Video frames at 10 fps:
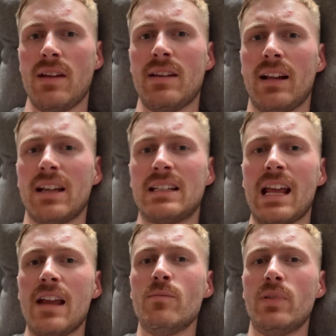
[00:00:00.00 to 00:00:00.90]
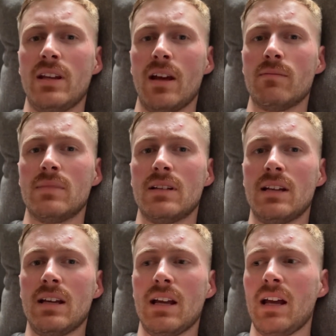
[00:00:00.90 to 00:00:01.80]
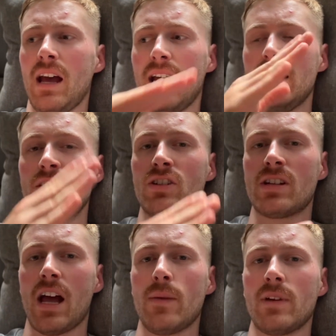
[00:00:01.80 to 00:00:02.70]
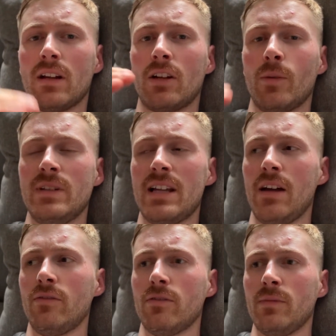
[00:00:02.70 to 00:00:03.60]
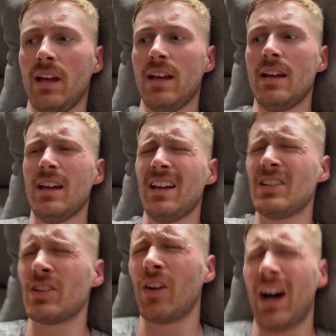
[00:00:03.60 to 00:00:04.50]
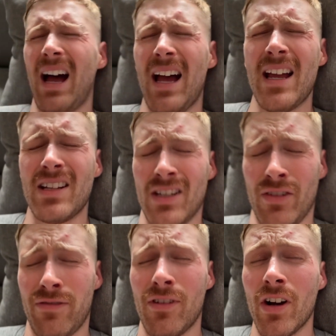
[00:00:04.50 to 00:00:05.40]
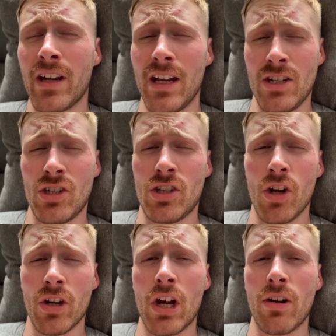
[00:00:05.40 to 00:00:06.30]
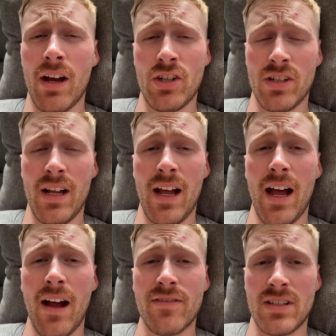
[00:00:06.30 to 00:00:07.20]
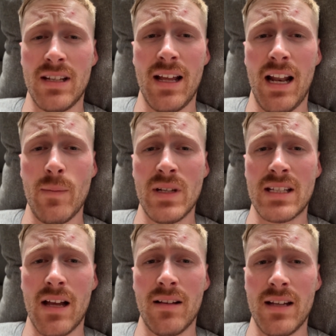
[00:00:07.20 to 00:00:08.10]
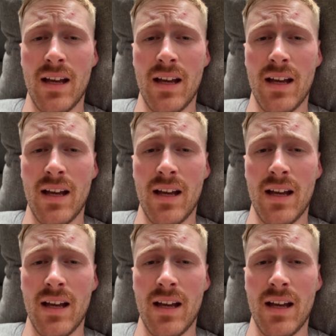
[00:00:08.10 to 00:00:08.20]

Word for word: and then like a 10 p.m. And each time kind of coming down from that. So I had a fucking sugar crash and a half today, let me tell you.